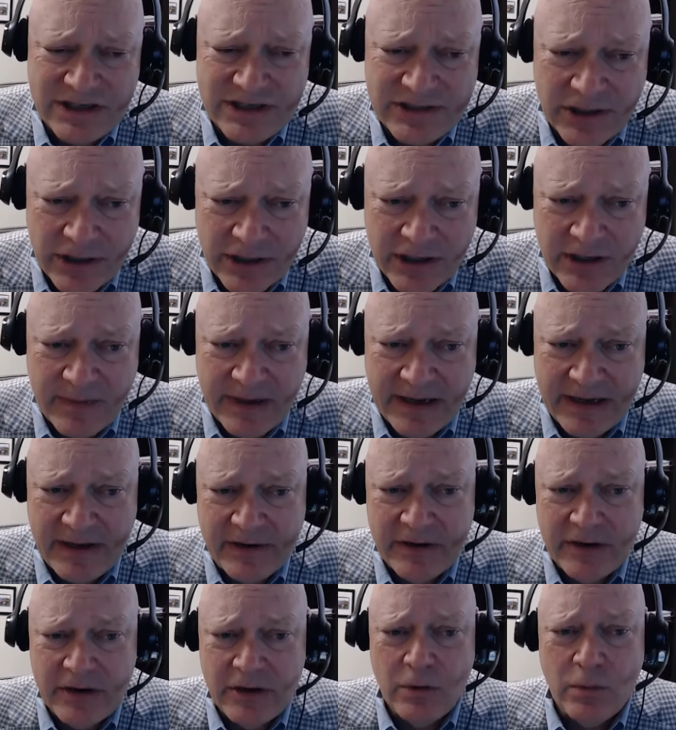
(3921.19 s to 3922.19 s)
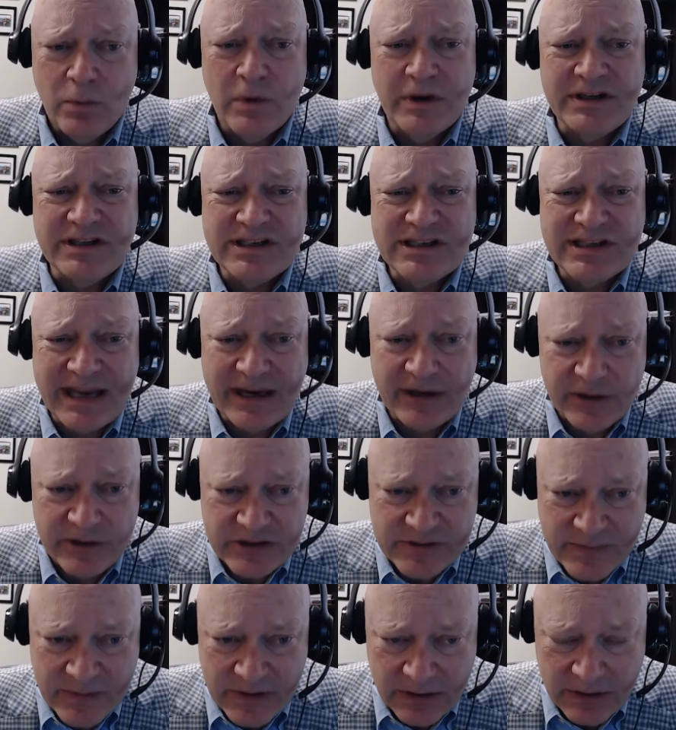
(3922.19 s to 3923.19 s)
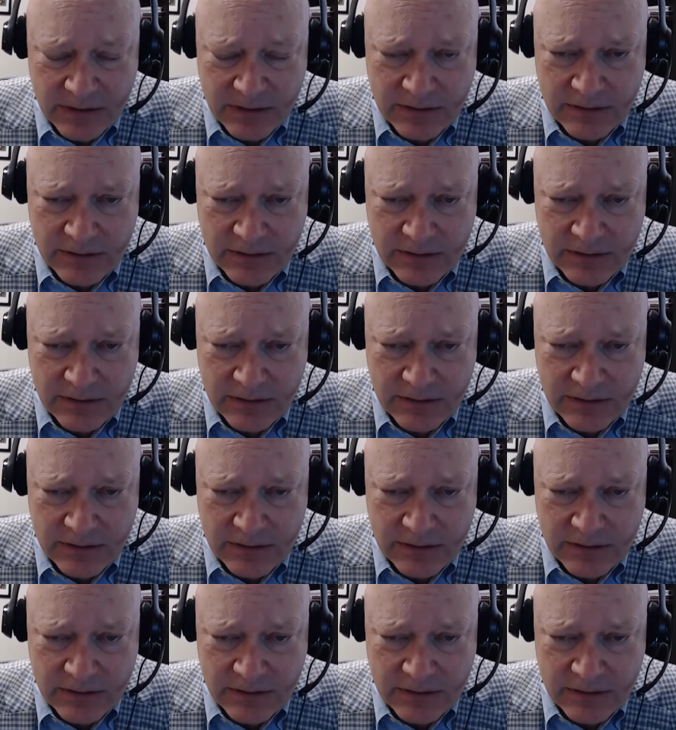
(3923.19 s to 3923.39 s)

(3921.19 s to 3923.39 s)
talk about what scares me.